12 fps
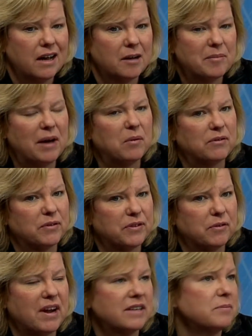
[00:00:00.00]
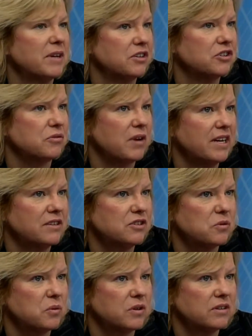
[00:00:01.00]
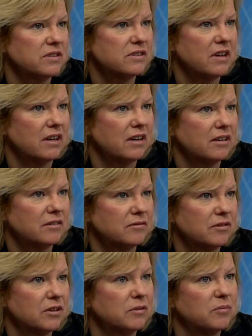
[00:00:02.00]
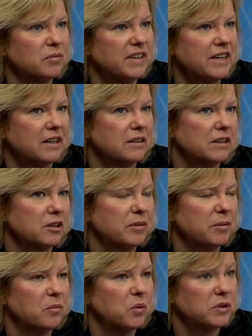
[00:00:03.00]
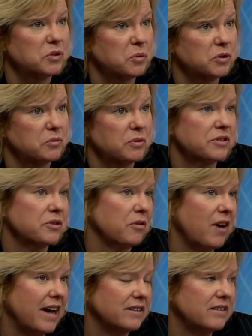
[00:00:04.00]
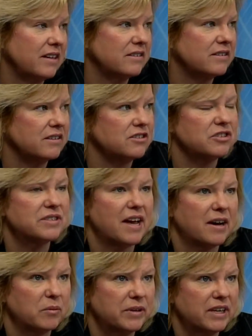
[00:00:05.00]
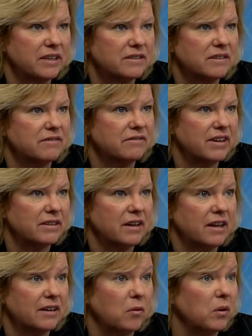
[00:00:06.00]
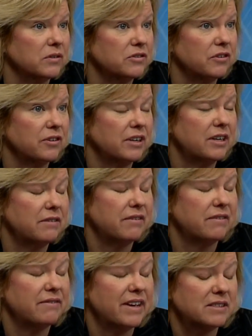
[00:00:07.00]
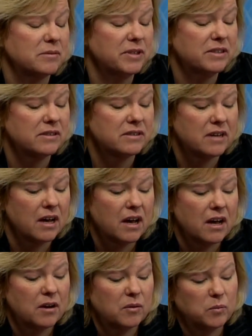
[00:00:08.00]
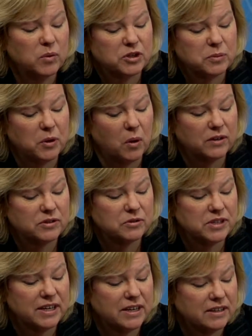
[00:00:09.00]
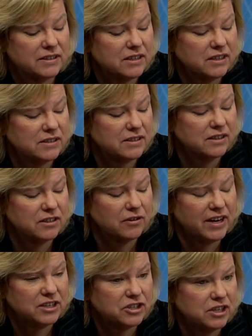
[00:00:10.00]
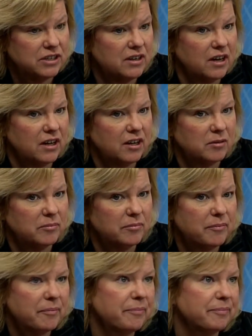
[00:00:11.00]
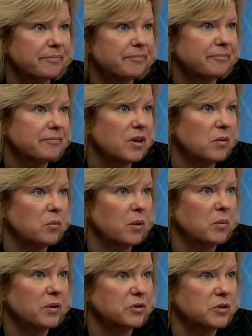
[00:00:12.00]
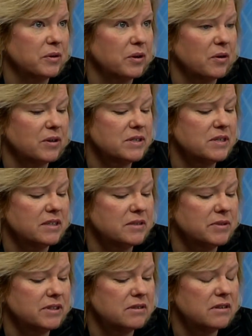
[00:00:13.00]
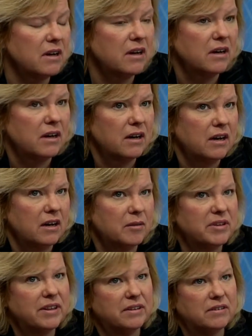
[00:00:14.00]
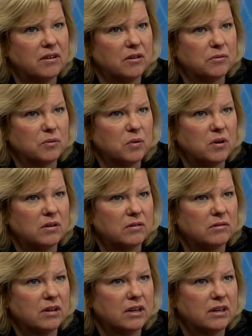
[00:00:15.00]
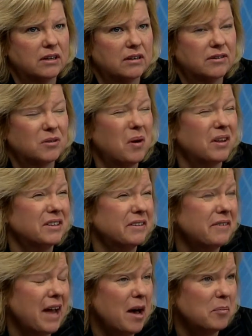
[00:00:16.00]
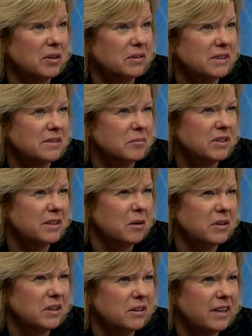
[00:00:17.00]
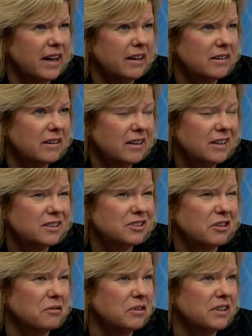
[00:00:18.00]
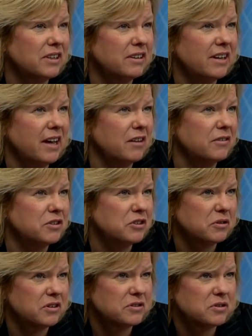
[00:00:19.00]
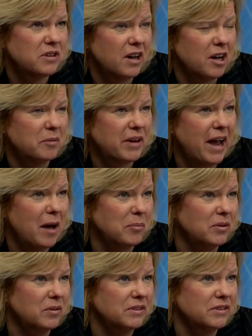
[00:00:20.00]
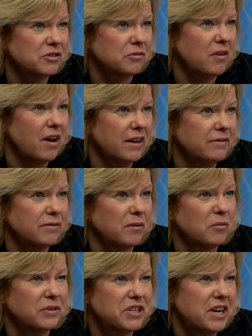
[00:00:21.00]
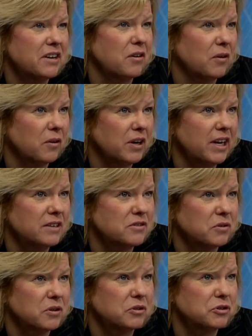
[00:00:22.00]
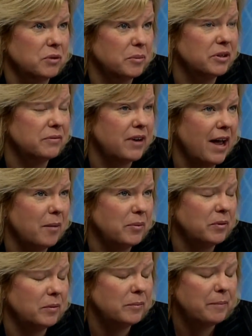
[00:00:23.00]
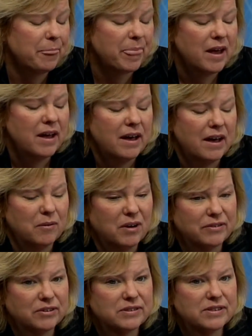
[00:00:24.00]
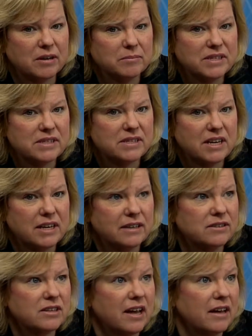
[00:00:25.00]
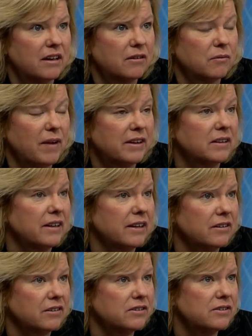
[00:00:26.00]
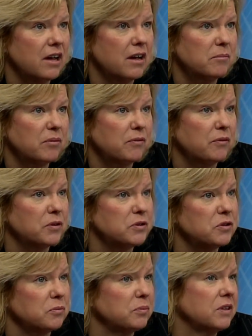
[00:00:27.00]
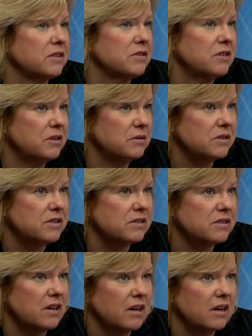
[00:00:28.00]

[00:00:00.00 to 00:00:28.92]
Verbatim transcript: Um, however, there has been a trend towards uh, leaning a little bit more towards riskier assets such as equities and, and alternative investments, which we also take into consideration um, when we're doing our assessment. Um, and then overall, uh, the quality of capital is something that we look at. Generally, the health insurance um, capital is derived from retained earnings or contributive capital. However, some states uh, regulators um, prefer surplus notes.